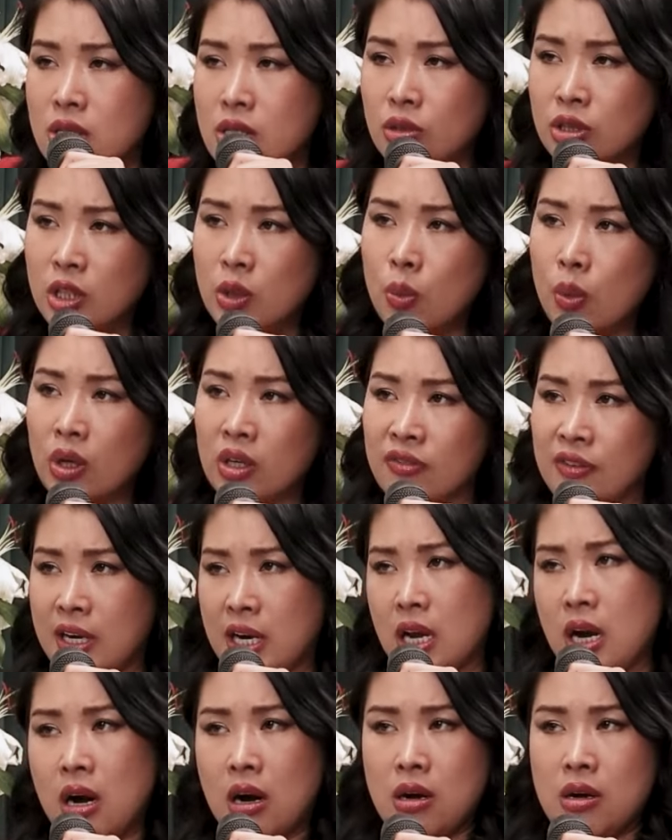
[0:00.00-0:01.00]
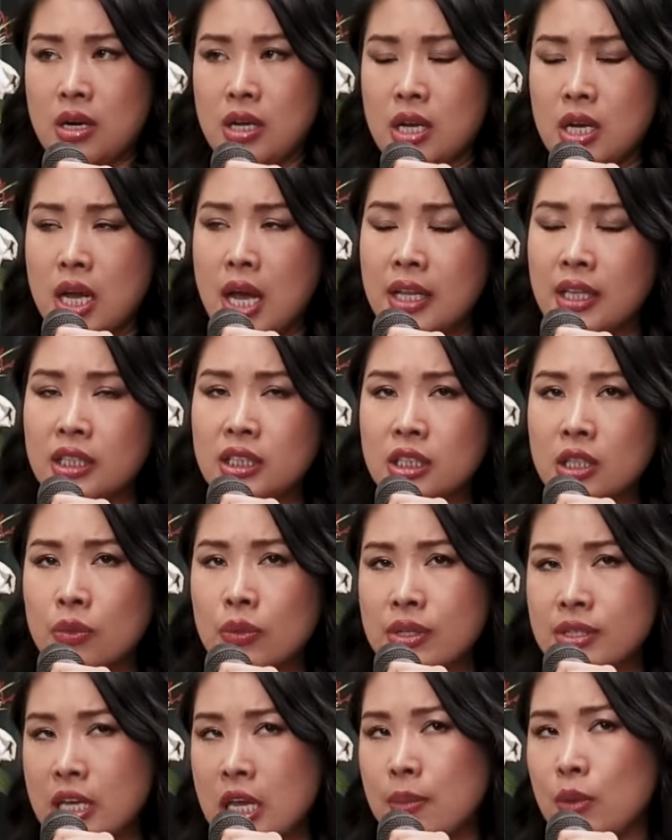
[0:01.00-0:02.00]
So she worked very hard and she
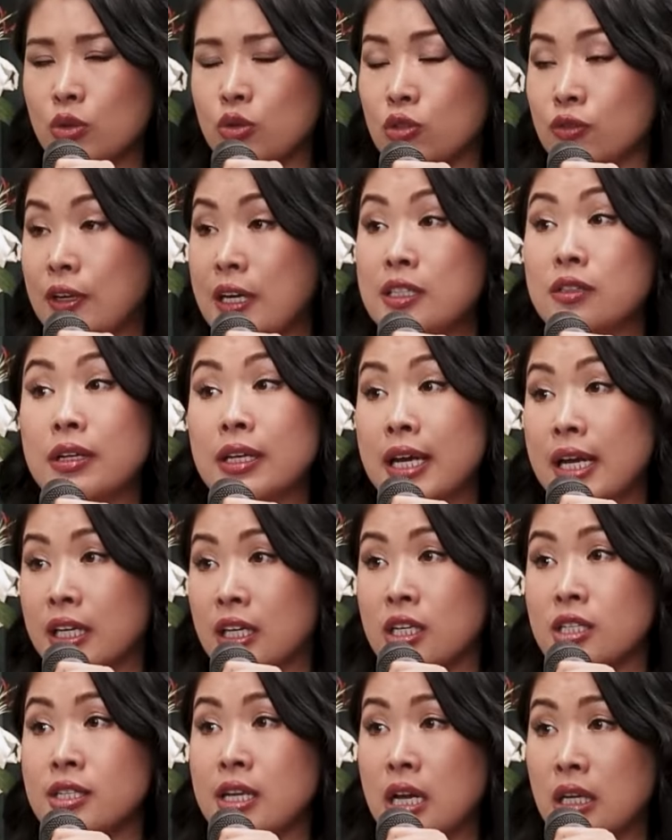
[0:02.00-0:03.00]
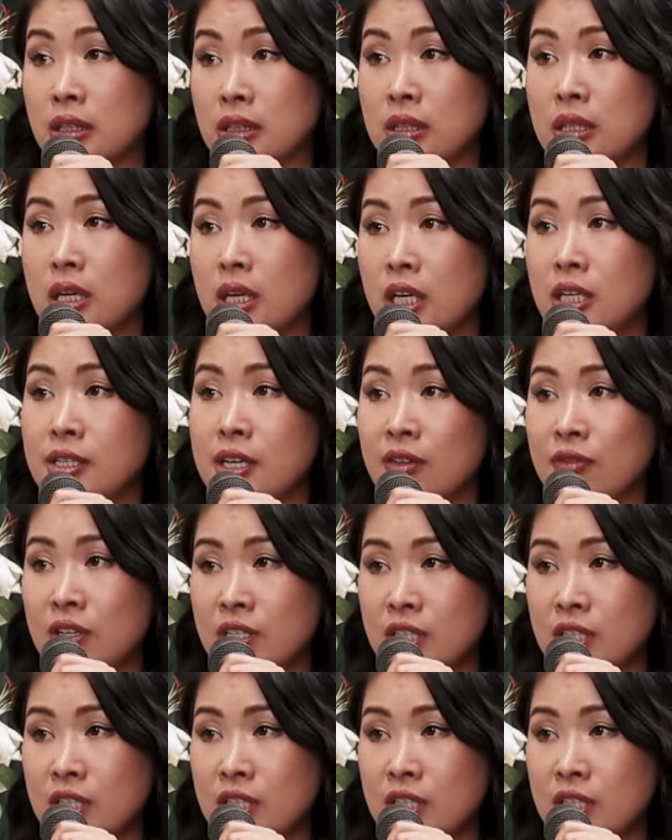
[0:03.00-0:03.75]
was able to finally get her son, herself